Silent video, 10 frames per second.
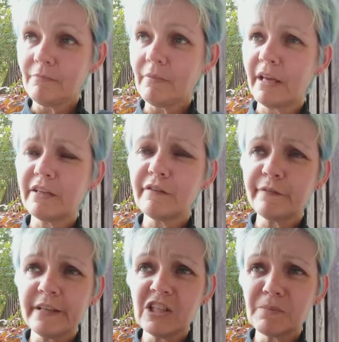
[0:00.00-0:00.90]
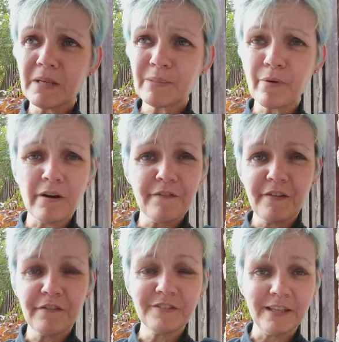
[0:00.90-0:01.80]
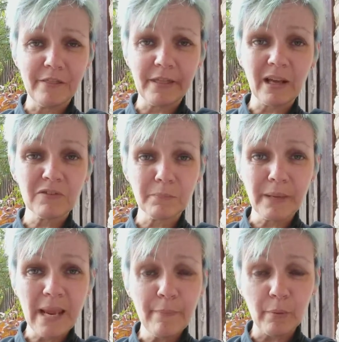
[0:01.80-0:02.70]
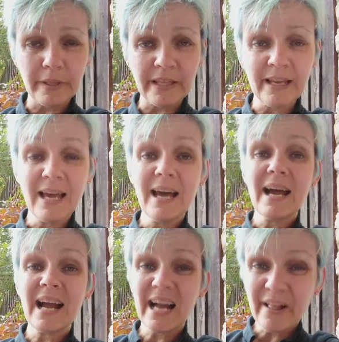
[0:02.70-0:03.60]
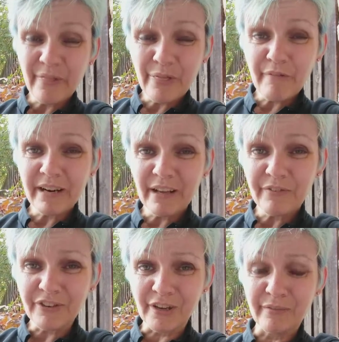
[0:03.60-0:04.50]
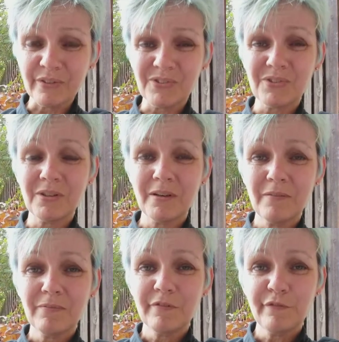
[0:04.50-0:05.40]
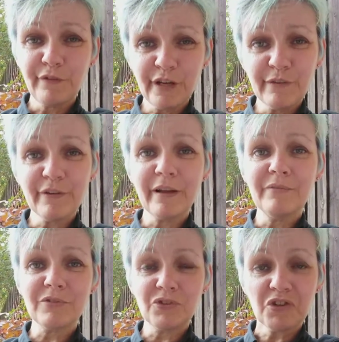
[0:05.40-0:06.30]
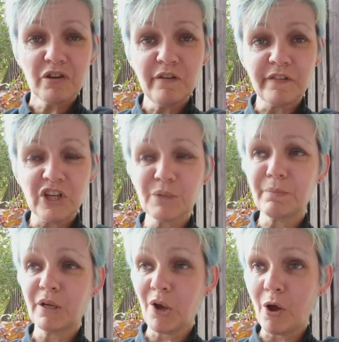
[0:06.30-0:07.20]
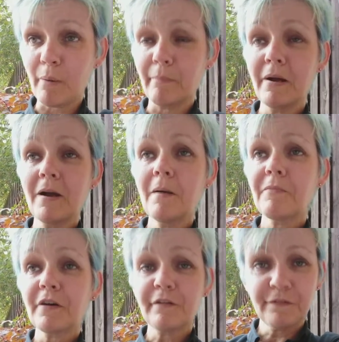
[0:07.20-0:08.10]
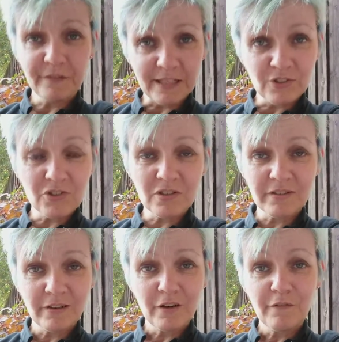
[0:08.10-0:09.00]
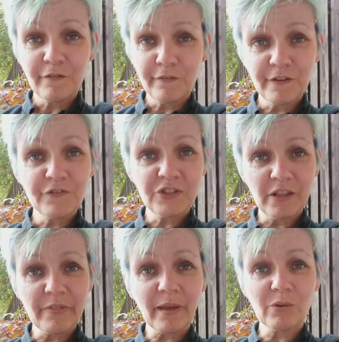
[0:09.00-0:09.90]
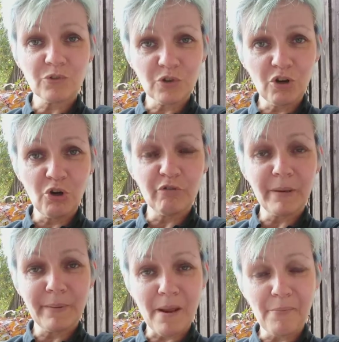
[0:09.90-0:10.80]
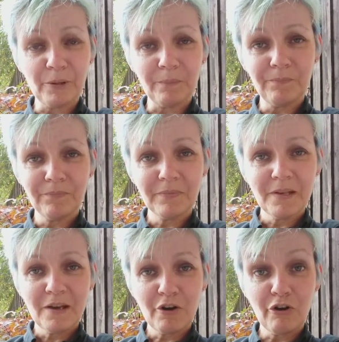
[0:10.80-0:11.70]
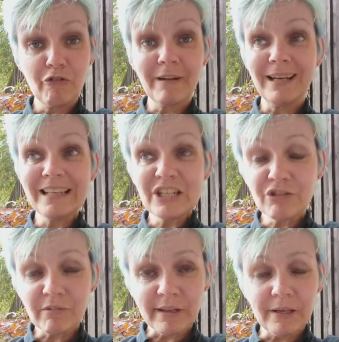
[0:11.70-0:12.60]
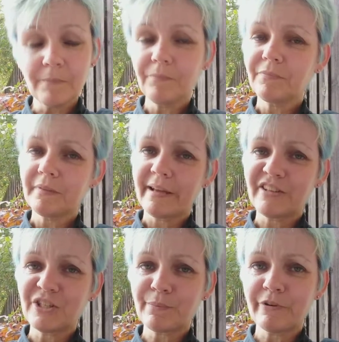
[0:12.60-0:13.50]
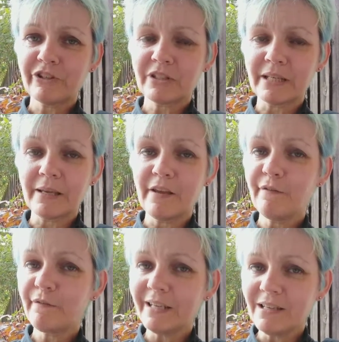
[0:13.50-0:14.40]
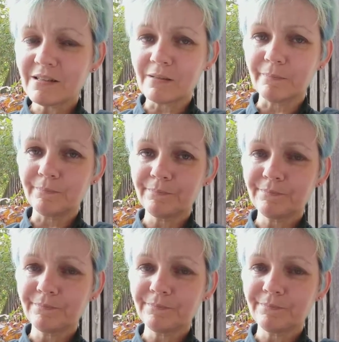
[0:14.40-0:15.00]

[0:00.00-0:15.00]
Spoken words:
And he feeds best part of 15,000 people with it, and there are leftovers. Five loaves and two fish become a feast for 15,000 hungry people. Hungry literally and spiritually. He feeds them.